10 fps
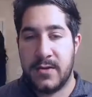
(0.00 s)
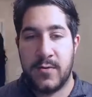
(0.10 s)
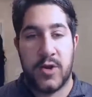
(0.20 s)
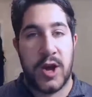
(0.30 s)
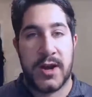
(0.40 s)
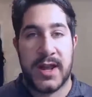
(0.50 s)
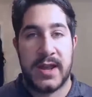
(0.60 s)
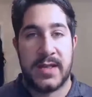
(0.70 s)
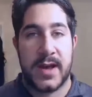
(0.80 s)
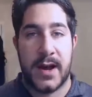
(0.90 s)
Johnny
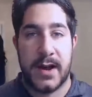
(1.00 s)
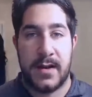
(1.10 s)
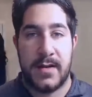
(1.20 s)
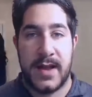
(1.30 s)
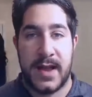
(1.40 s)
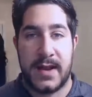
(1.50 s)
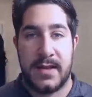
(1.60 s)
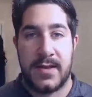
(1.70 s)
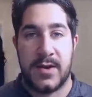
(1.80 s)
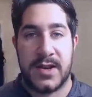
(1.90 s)
gets hired and
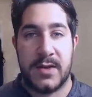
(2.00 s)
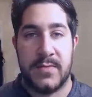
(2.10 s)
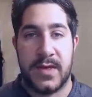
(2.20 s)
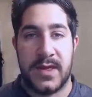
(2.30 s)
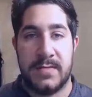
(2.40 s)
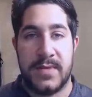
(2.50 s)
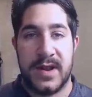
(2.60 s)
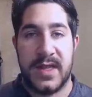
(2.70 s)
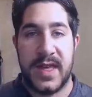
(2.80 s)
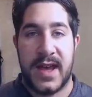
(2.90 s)
is hooked up with
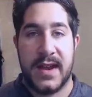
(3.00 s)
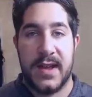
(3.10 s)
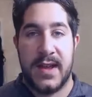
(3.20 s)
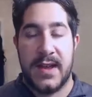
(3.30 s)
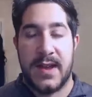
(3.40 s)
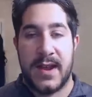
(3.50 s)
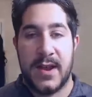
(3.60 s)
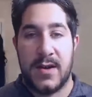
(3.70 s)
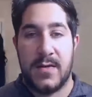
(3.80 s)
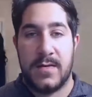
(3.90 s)
somebody that, you
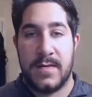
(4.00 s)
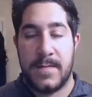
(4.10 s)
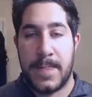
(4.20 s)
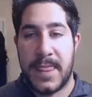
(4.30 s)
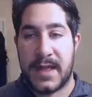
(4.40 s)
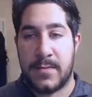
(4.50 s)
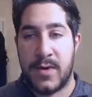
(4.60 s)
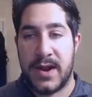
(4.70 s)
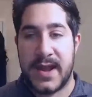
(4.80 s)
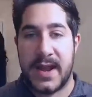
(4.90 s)
know, that's
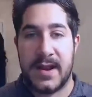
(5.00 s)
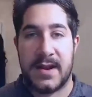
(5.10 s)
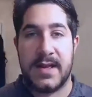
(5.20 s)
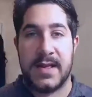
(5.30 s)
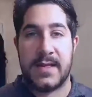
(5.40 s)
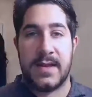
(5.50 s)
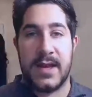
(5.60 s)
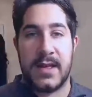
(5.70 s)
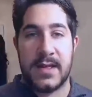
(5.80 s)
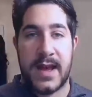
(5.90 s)
predicated on his
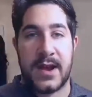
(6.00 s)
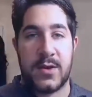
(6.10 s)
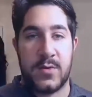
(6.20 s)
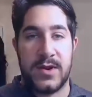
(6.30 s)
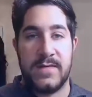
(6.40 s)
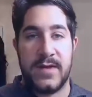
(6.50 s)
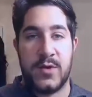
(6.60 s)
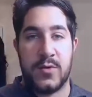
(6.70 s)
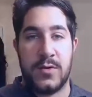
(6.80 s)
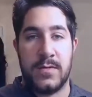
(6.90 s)
actual
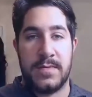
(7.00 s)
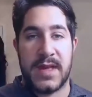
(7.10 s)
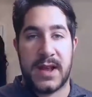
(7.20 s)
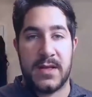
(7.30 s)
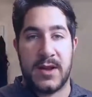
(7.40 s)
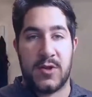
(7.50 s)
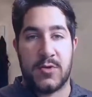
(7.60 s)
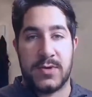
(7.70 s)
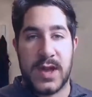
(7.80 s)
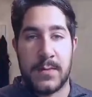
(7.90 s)
individual
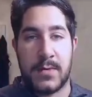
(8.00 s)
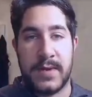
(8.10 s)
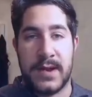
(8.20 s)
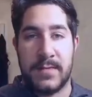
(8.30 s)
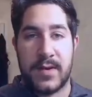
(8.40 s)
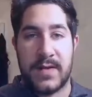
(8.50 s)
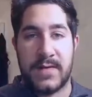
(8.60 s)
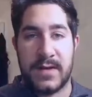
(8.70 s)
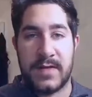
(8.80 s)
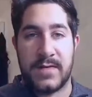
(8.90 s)
psychological temperament and
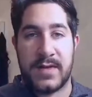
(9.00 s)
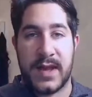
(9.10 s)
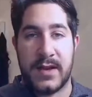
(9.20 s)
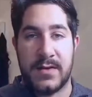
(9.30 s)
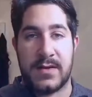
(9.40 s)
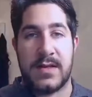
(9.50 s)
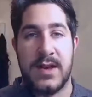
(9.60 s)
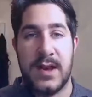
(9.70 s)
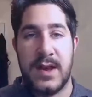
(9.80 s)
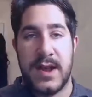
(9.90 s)
preference for sales,
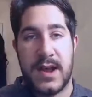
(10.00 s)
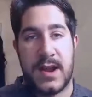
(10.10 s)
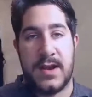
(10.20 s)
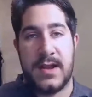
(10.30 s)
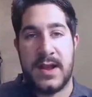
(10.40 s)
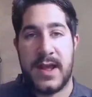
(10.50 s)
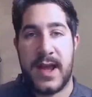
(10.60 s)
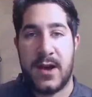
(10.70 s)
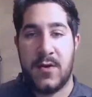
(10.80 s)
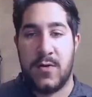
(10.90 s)
and
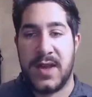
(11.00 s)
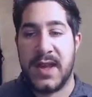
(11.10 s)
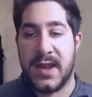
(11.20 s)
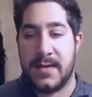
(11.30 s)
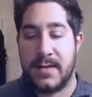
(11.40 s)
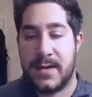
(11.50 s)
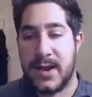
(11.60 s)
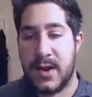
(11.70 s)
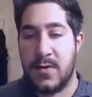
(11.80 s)
how he can